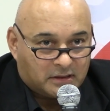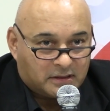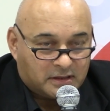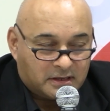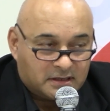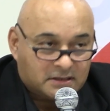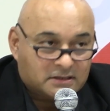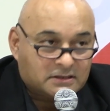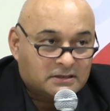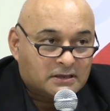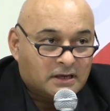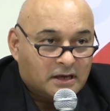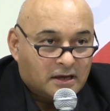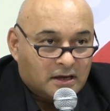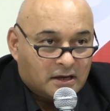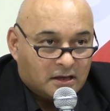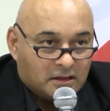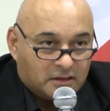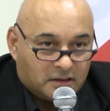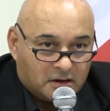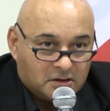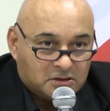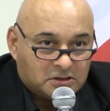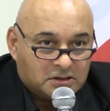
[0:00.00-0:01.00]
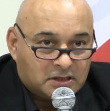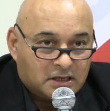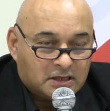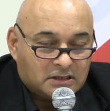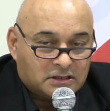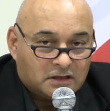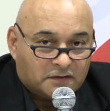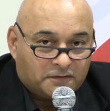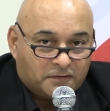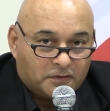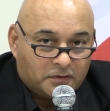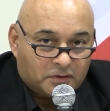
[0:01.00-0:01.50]
Those
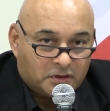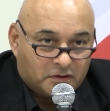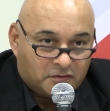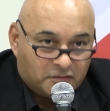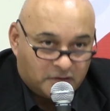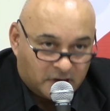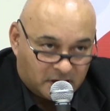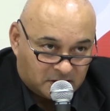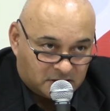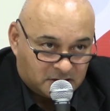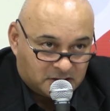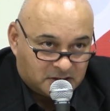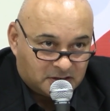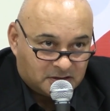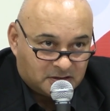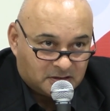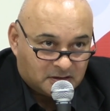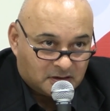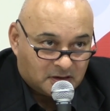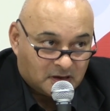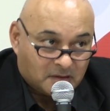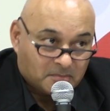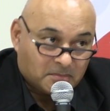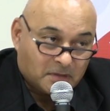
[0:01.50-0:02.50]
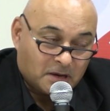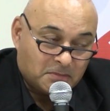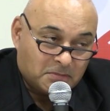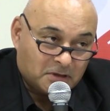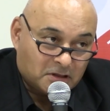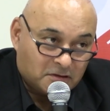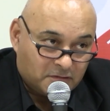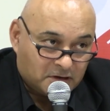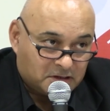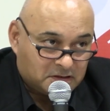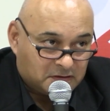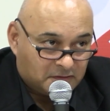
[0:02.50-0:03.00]
things are for the rich, and maybe
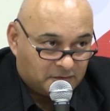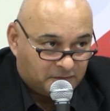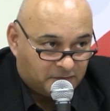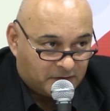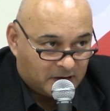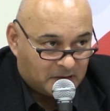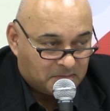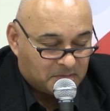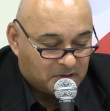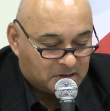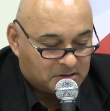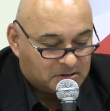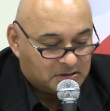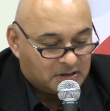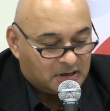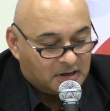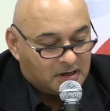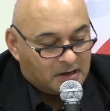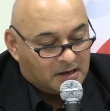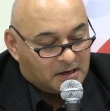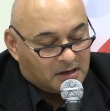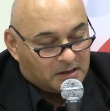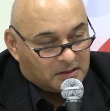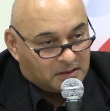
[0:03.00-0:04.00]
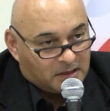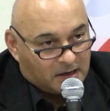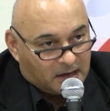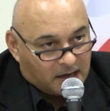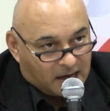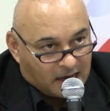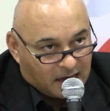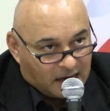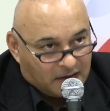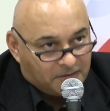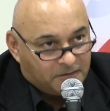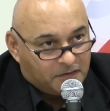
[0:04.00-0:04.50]
the rich and famous.
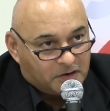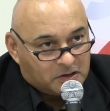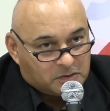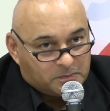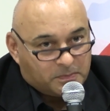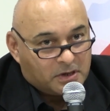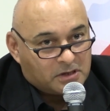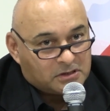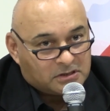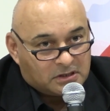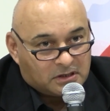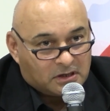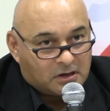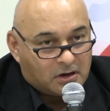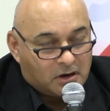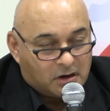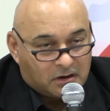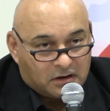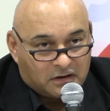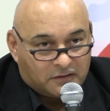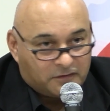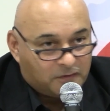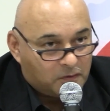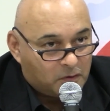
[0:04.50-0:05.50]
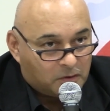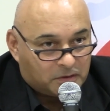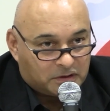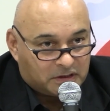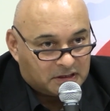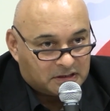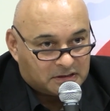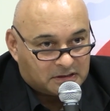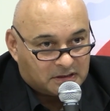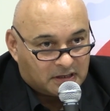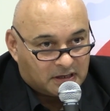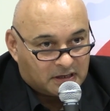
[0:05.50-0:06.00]
The average person can't afford
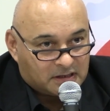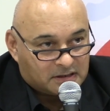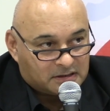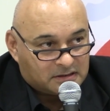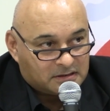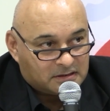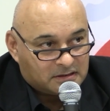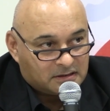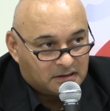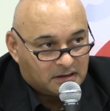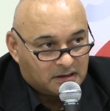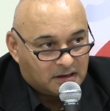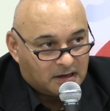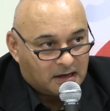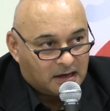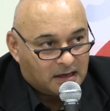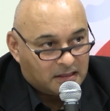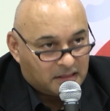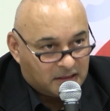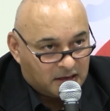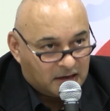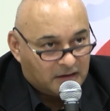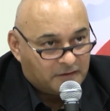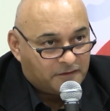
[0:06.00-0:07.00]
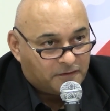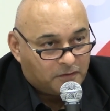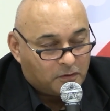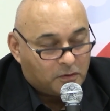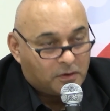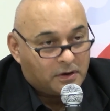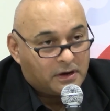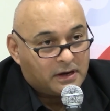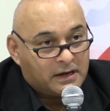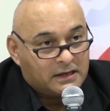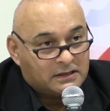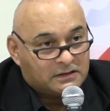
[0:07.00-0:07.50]
these things, and
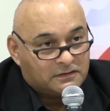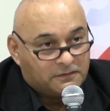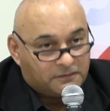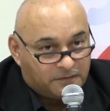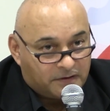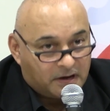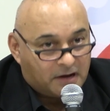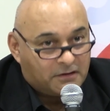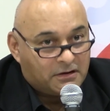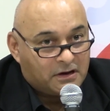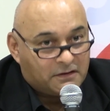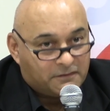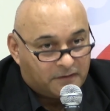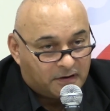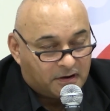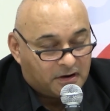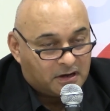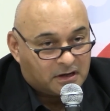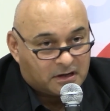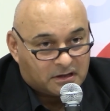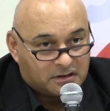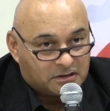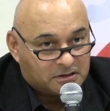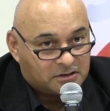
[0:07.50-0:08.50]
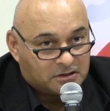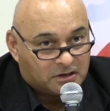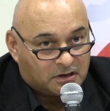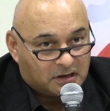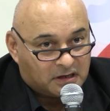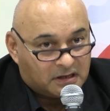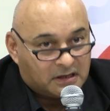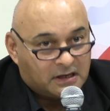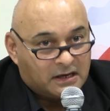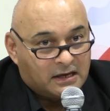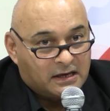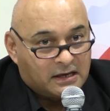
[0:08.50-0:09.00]
therefore it's very, very
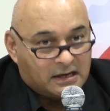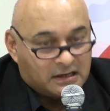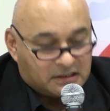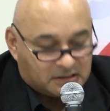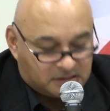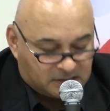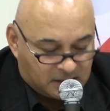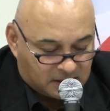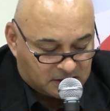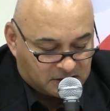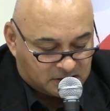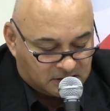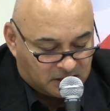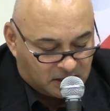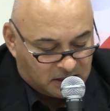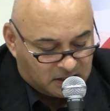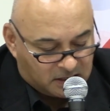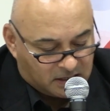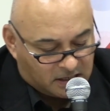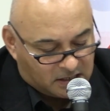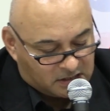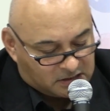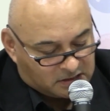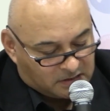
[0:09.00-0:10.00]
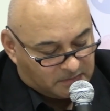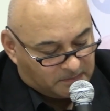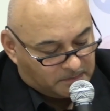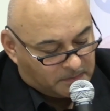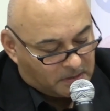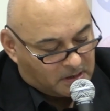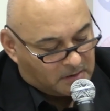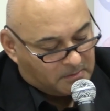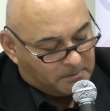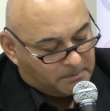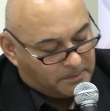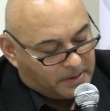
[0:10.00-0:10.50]
concerning. 16 years
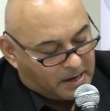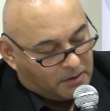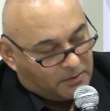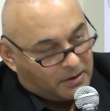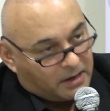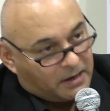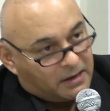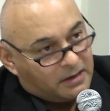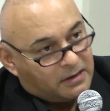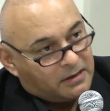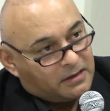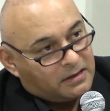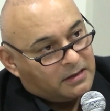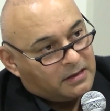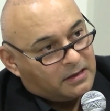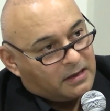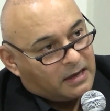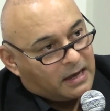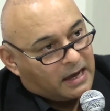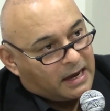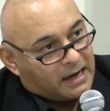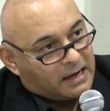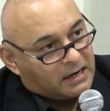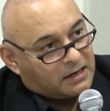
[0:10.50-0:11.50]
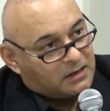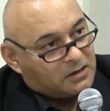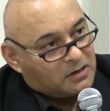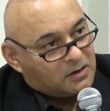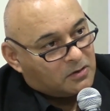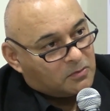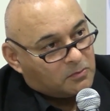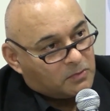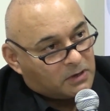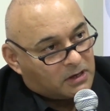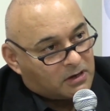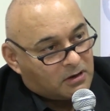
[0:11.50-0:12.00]
in power, and
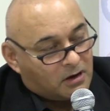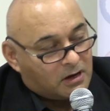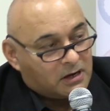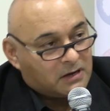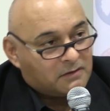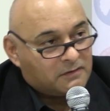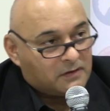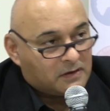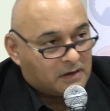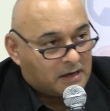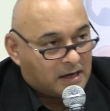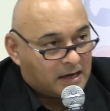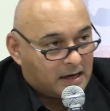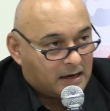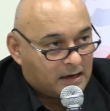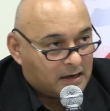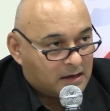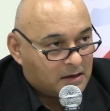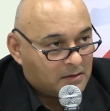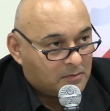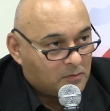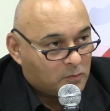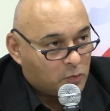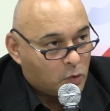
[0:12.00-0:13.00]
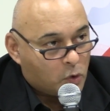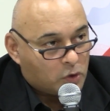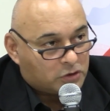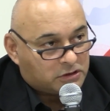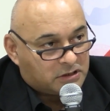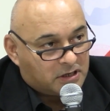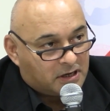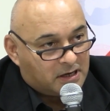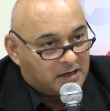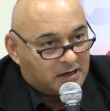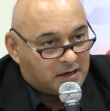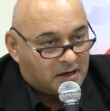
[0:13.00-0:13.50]
we can't even get
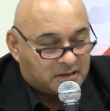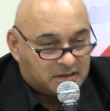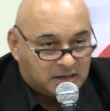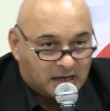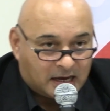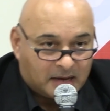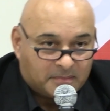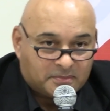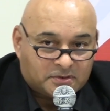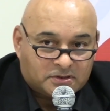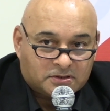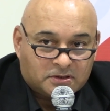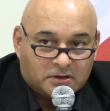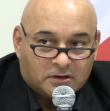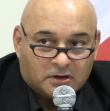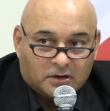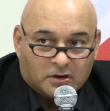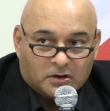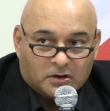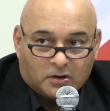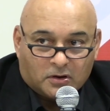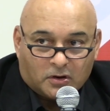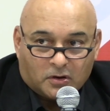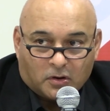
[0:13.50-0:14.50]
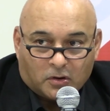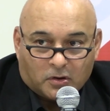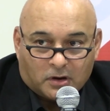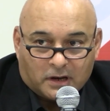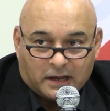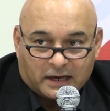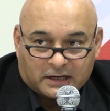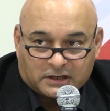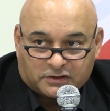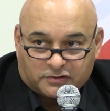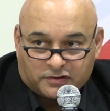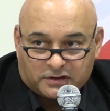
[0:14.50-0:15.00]
water in our taps or
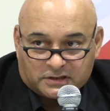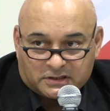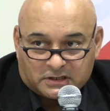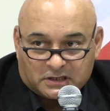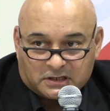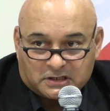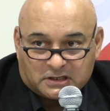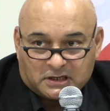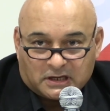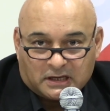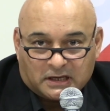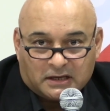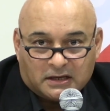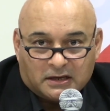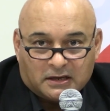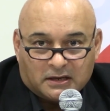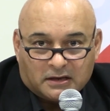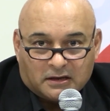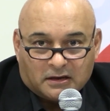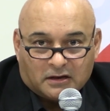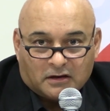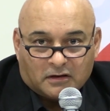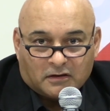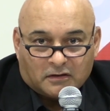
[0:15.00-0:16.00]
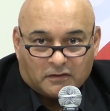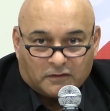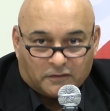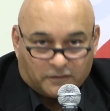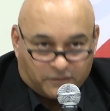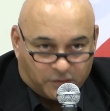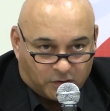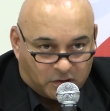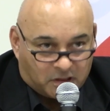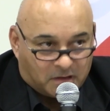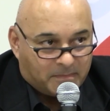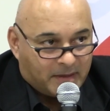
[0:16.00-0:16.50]
electricity
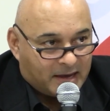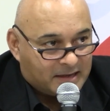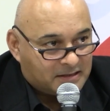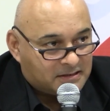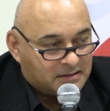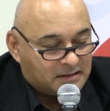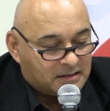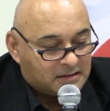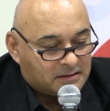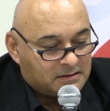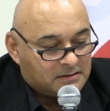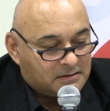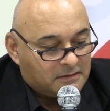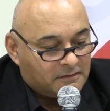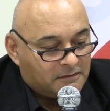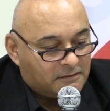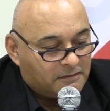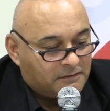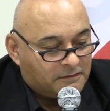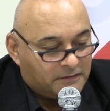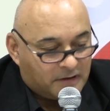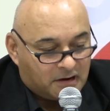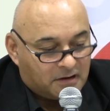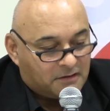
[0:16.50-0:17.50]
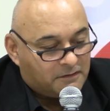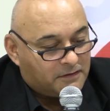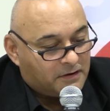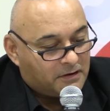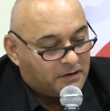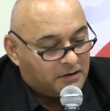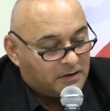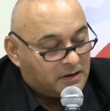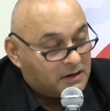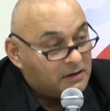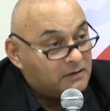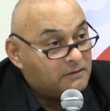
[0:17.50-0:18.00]
for the masses. Very,
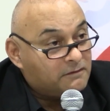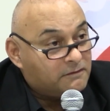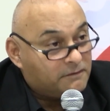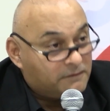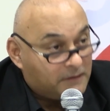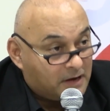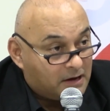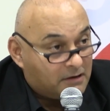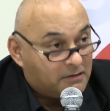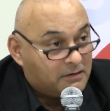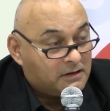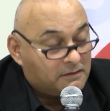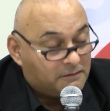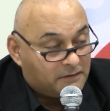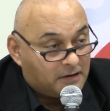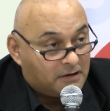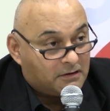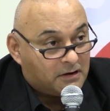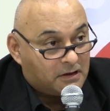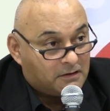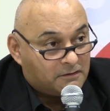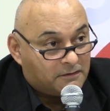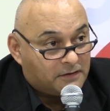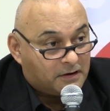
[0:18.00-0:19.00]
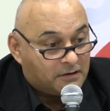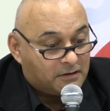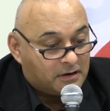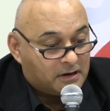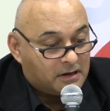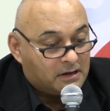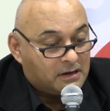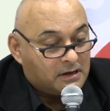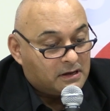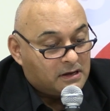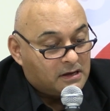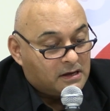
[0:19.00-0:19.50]
very, very, very,
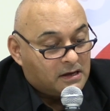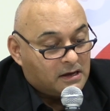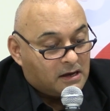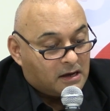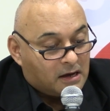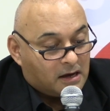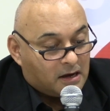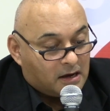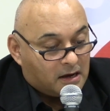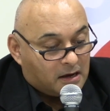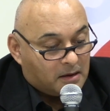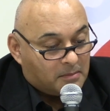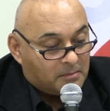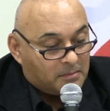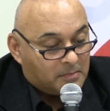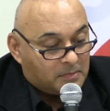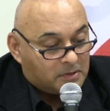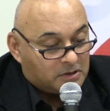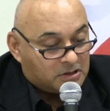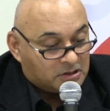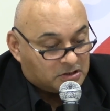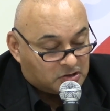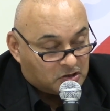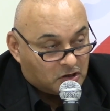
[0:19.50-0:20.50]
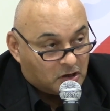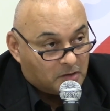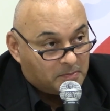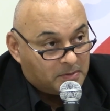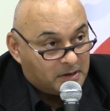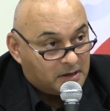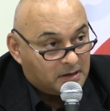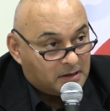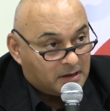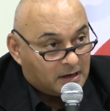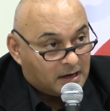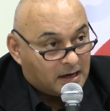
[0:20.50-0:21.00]
very
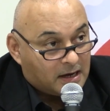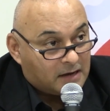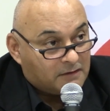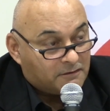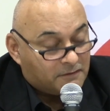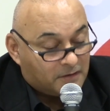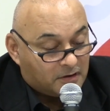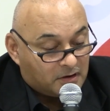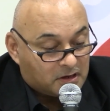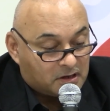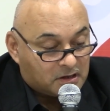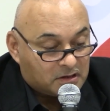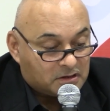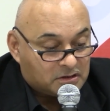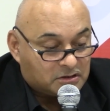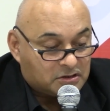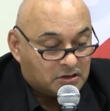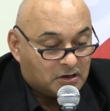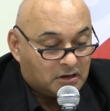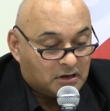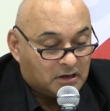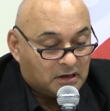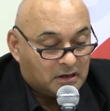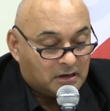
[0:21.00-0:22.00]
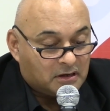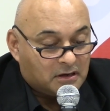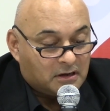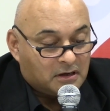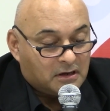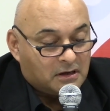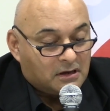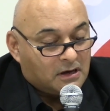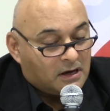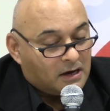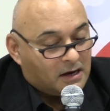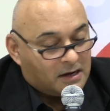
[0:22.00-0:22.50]
disturbing and very concerning.
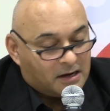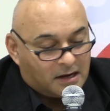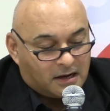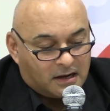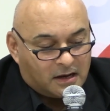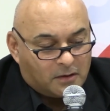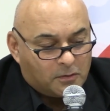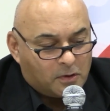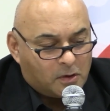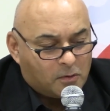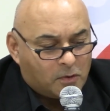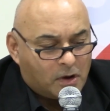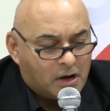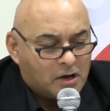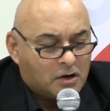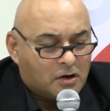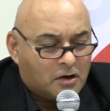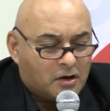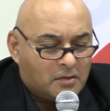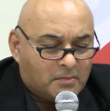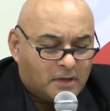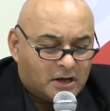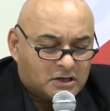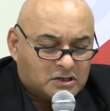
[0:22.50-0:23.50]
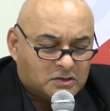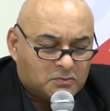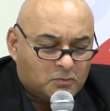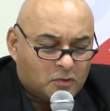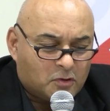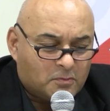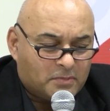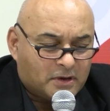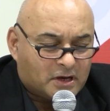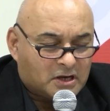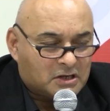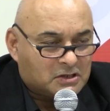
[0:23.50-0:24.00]
And I won't go on much
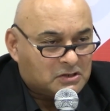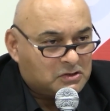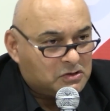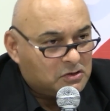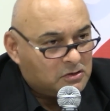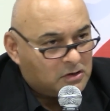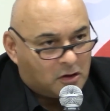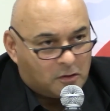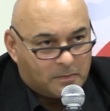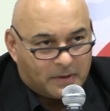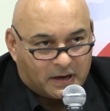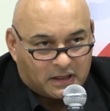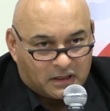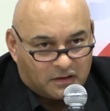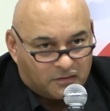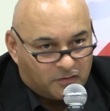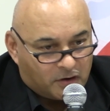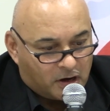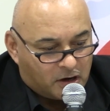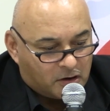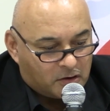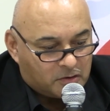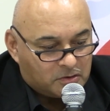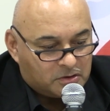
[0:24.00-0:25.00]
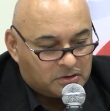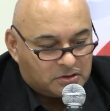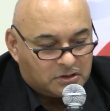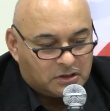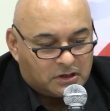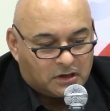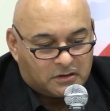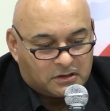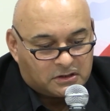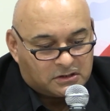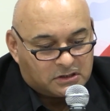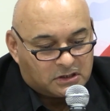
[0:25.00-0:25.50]
more, because you know about the roads, you
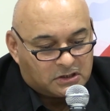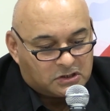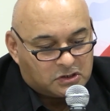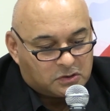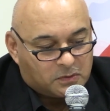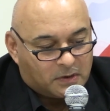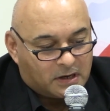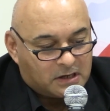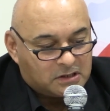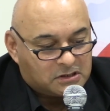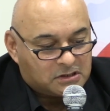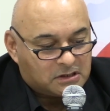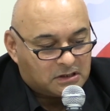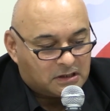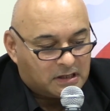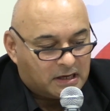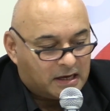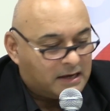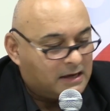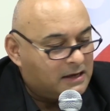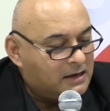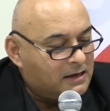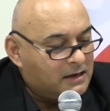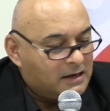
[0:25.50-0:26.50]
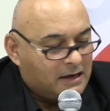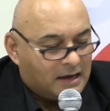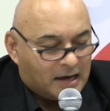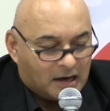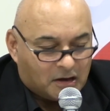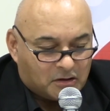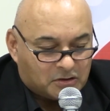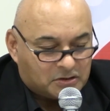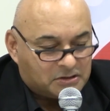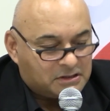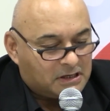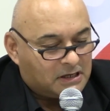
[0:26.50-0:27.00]
know the situation there,
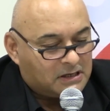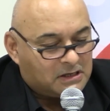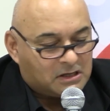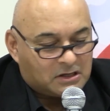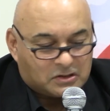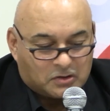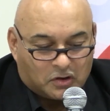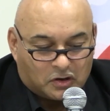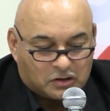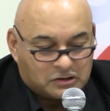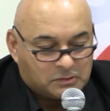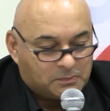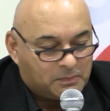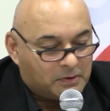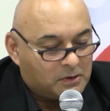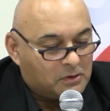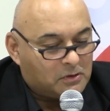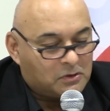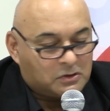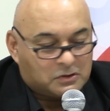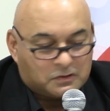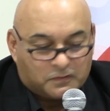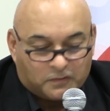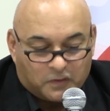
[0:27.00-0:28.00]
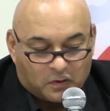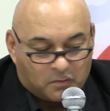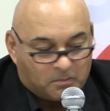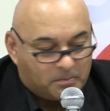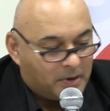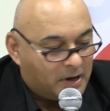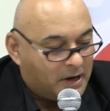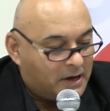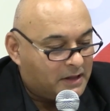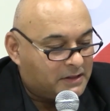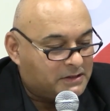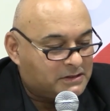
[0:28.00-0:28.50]
health centres, hospitals,
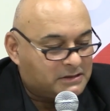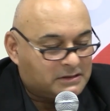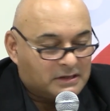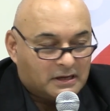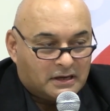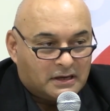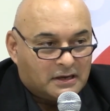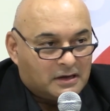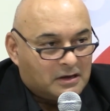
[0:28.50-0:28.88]
footpaths.